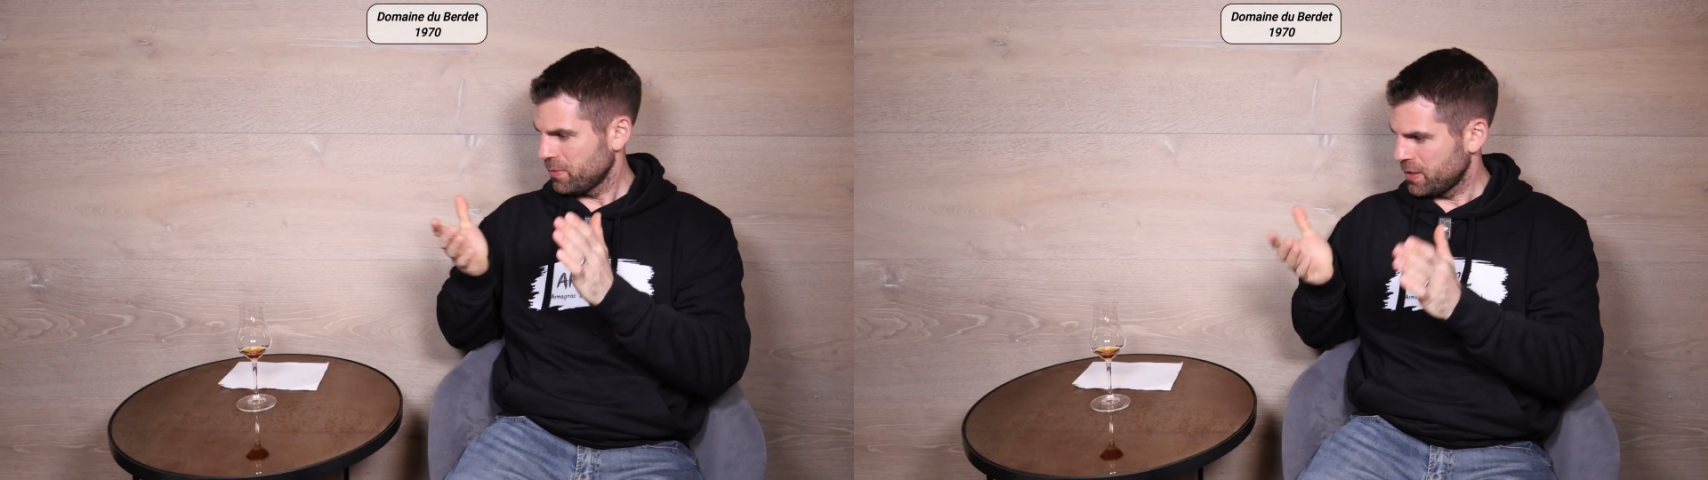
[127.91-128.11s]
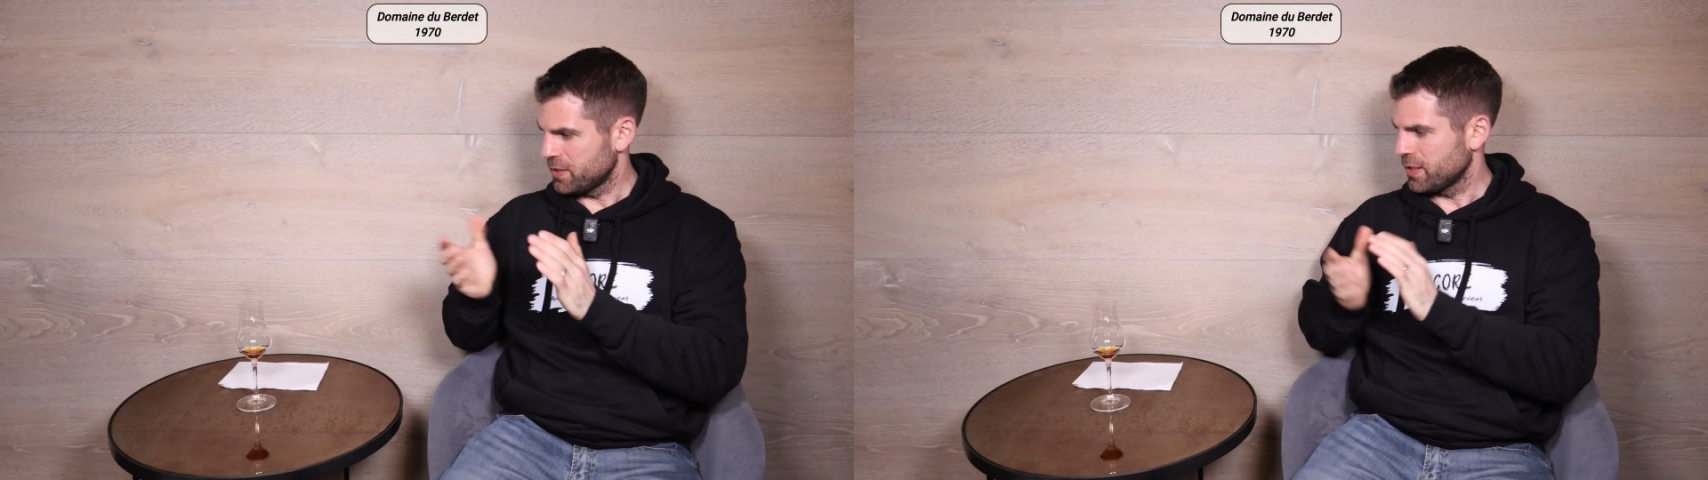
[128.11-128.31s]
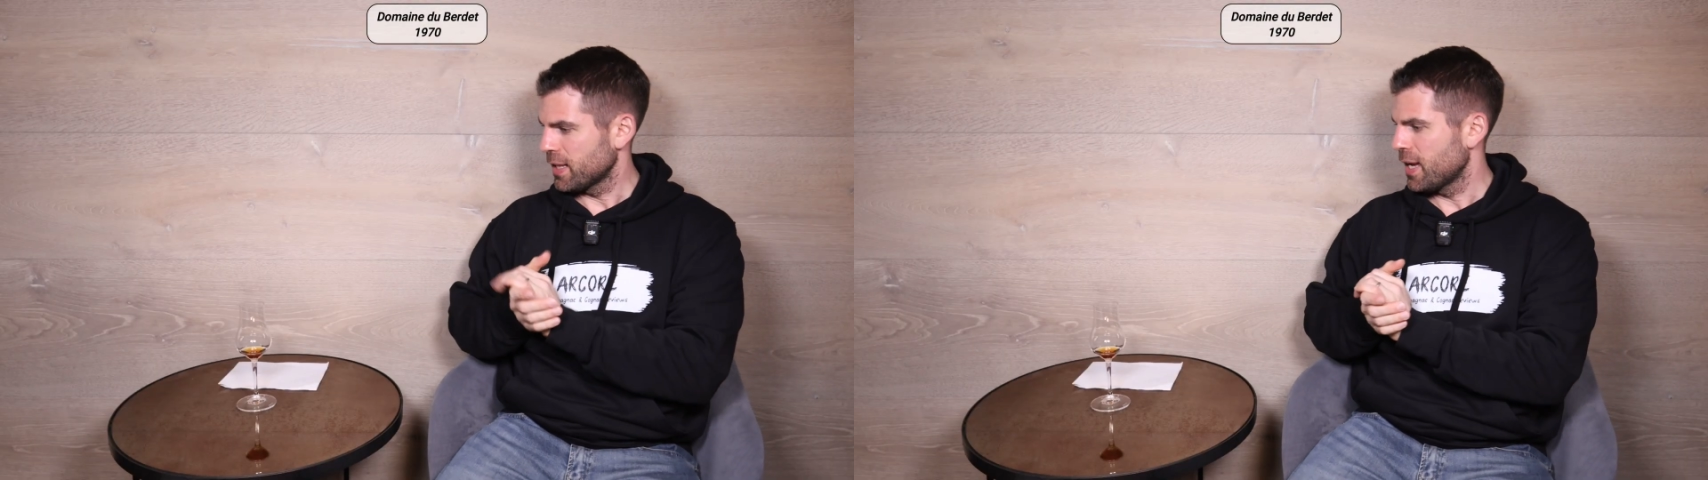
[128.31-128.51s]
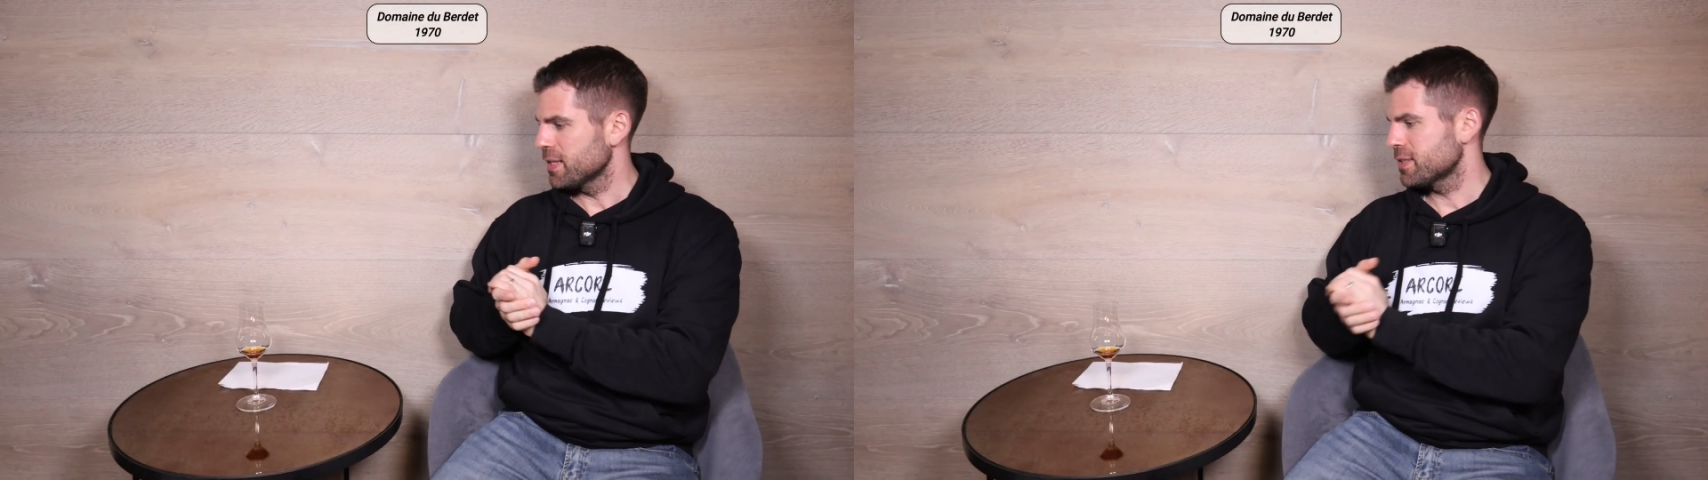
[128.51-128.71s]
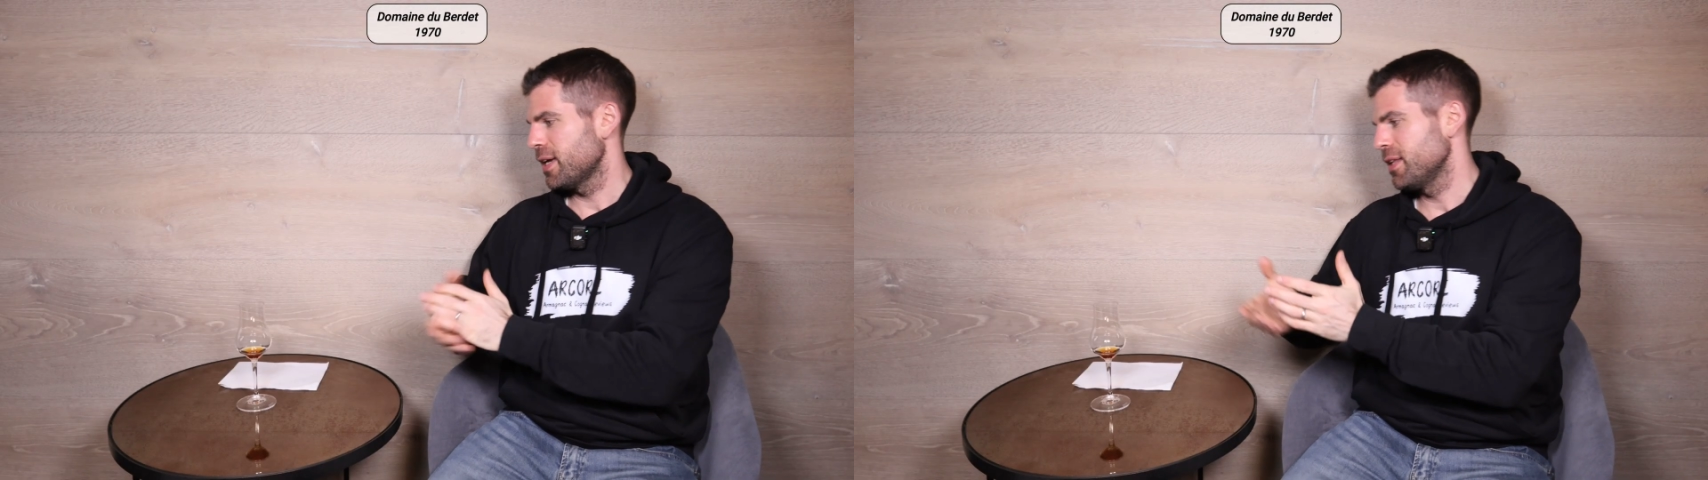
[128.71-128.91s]
is in the
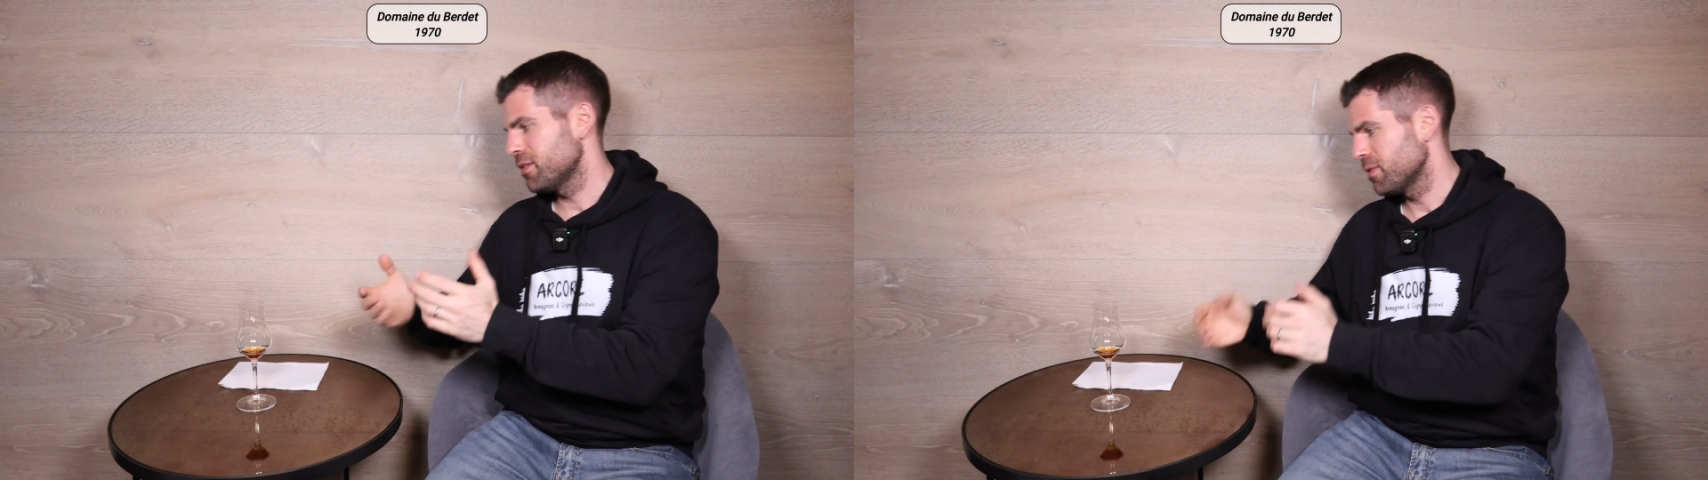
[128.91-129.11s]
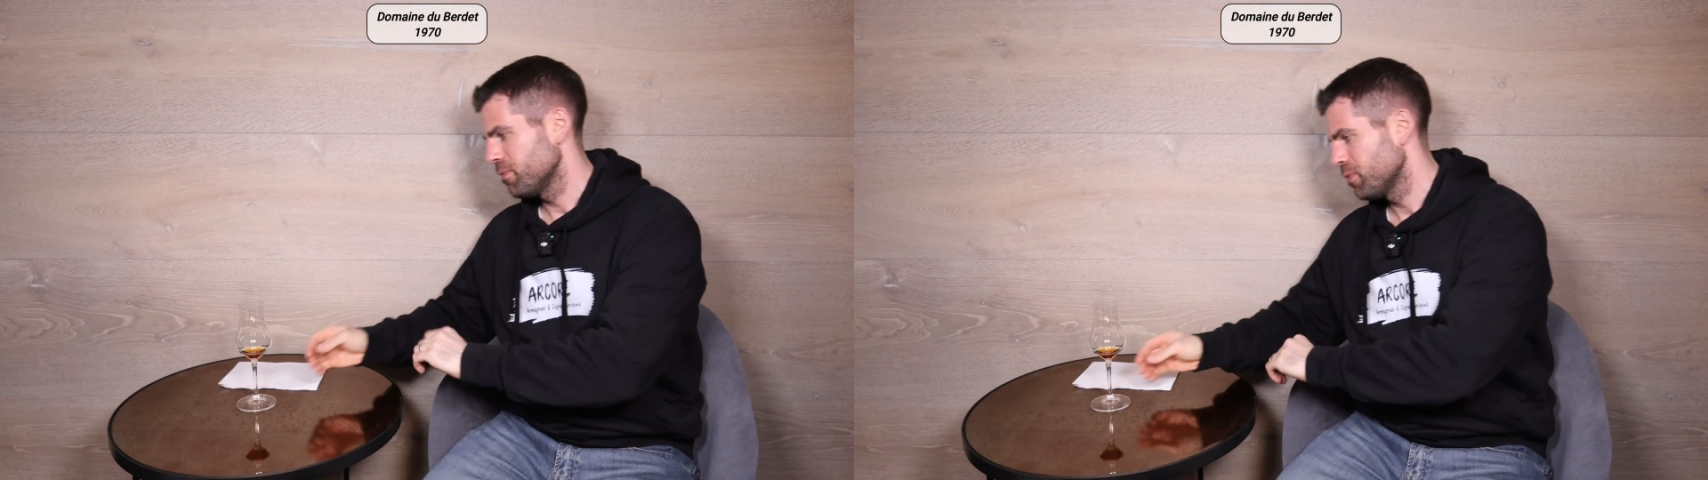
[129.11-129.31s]
glass, and